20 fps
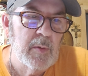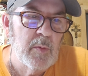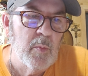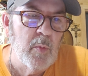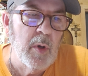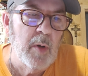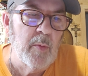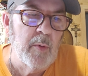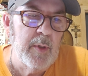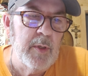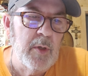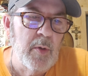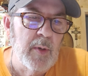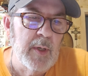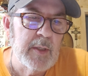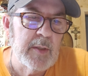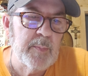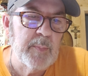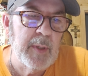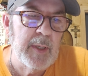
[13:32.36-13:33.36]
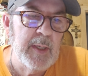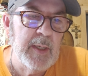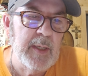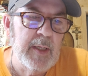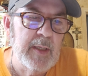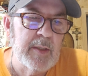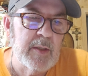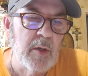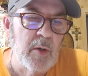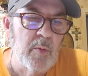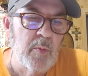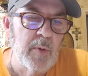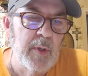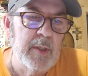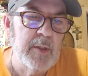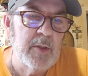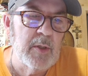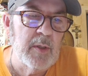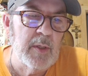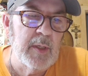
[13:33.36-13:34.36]
what were U S pennies
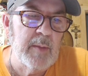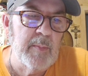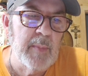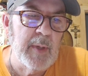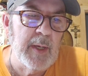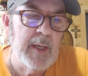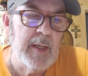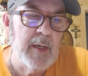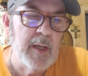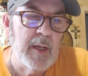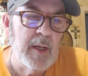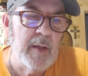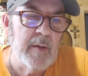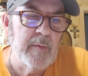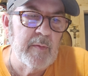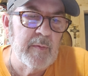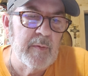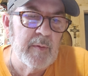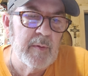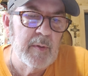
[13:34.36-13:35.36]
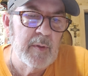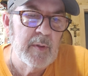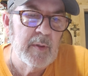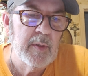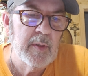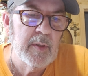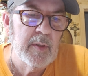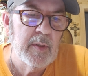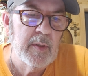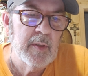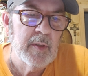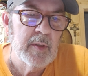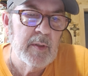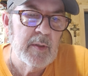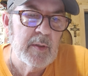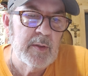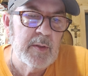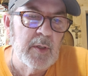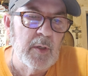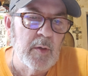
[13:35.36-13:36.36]
originally made of?
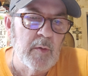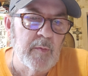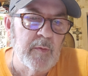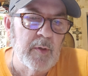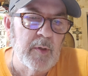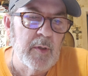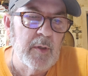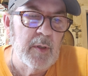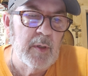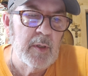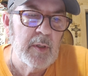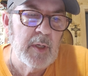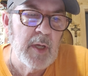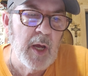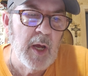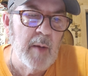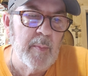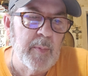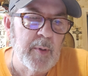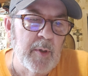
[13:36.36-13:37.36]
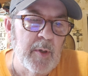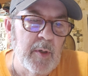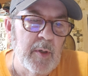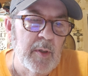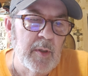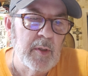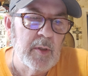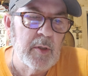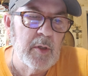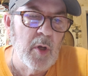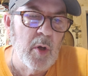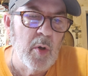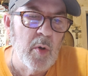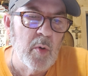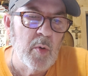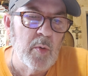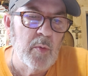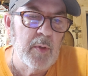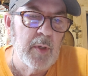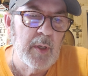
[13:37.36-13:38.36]
Silver, copper,
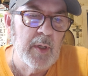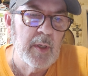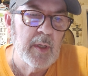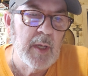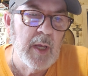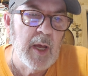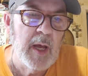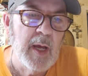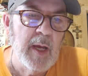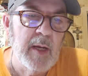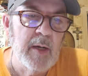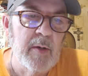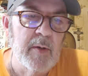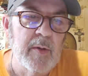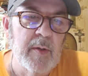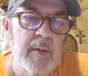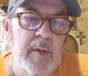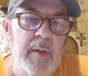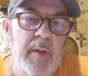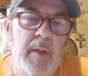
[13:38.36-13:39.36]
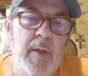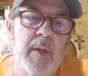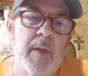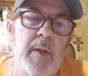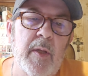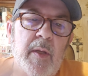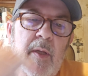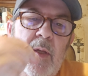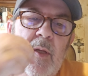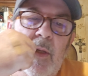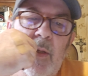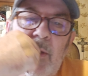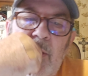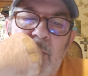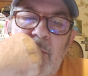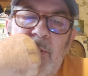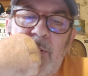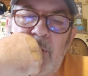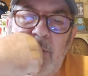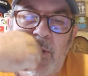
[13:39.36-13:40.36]
gold, iron.
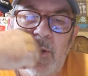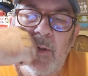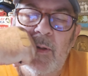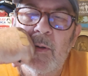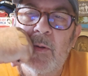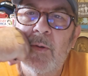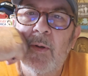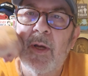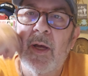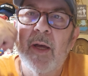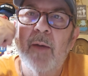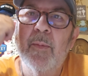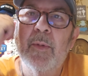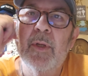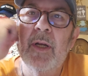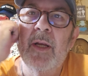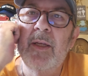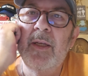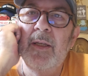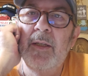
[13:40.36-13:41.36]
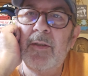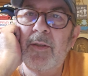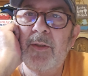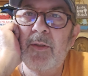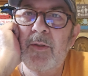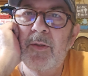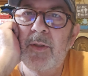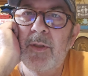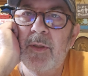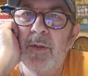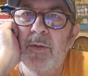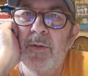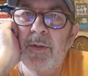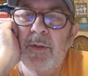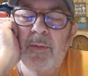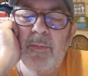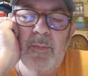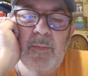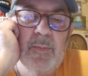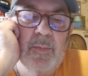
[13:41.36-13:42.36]
You know, I mean, I guess there's still
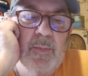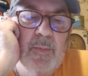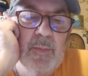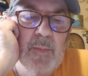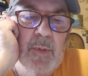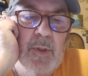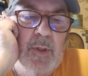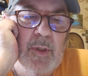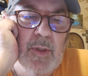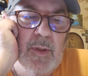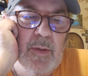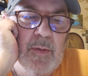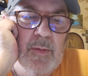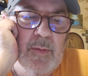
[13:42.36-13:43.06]
some, uh,